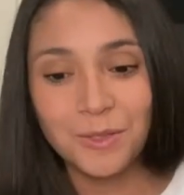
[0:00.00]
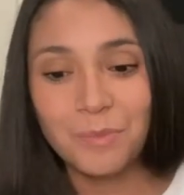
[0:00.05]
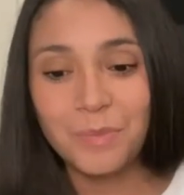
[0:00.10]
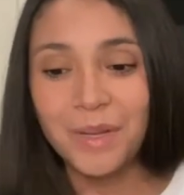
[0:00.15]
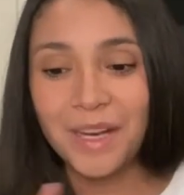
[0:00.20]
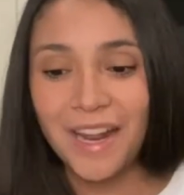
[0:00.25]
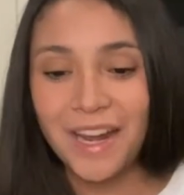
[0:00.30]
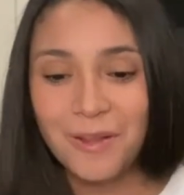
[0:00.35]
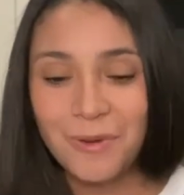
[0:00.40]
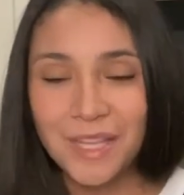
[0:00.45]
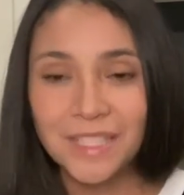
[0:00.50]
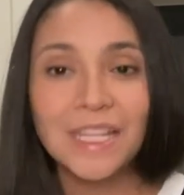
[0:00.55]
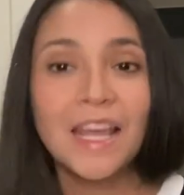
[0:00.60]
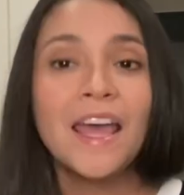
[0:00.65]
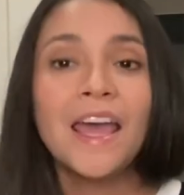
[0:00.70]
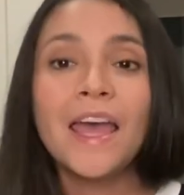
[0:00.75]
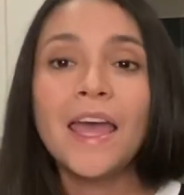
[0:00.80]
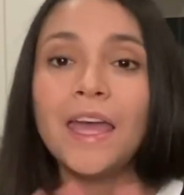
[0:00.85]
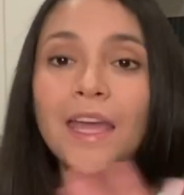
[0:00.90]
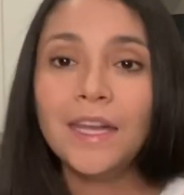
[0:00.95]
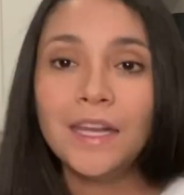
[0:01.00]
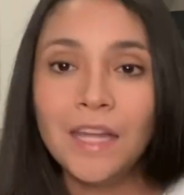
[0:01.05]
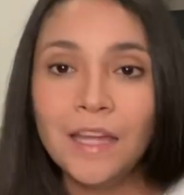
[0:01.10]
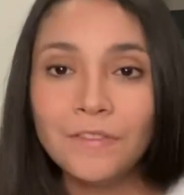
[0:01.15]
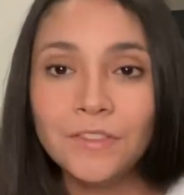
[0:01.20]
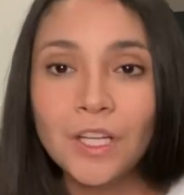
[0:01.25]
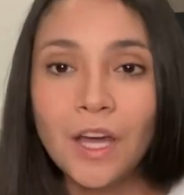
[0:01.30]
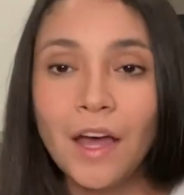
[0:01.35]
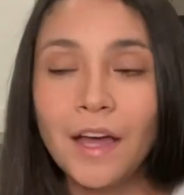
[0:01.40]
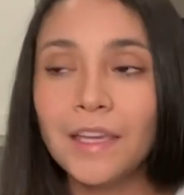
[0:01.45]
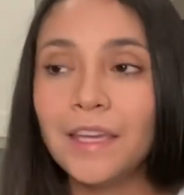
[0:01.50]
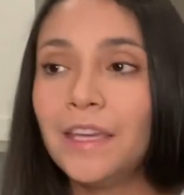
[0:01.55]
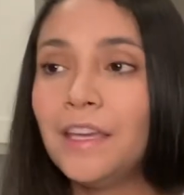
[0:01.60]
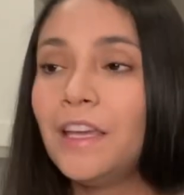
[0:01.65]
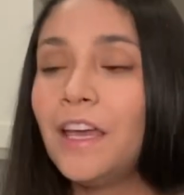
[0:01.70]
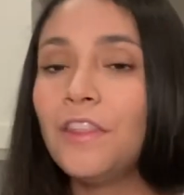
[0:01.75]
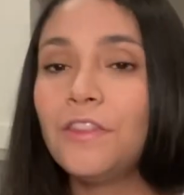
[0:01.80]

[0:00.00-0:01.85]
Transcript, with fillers: But anyways, enough talking.